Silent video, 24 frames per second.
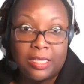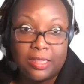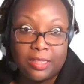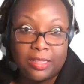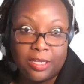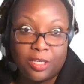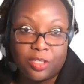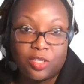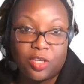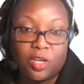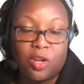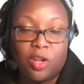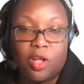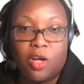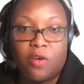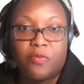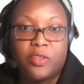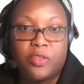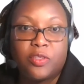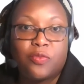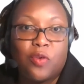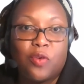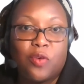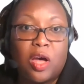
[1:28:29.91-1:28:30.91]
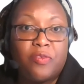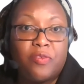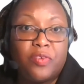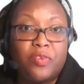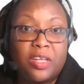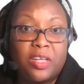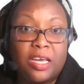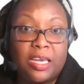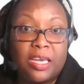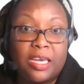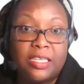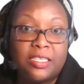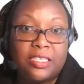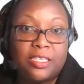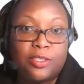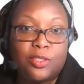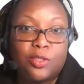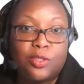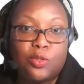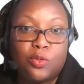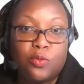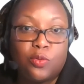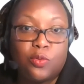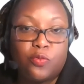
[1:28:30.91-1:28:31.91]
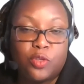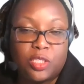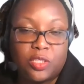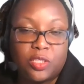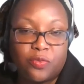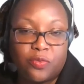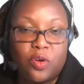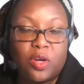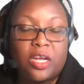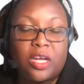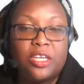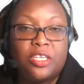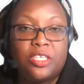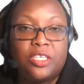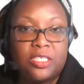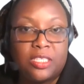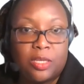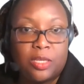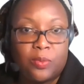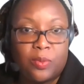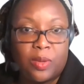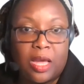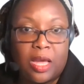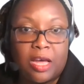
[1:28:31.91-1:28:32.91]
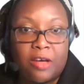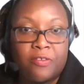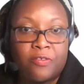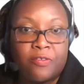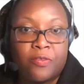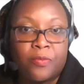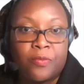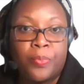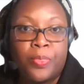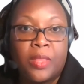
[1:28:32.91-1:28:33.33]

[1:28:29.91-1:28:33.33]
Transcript: the Regional Office for Africa, caters to 44 countries, and we have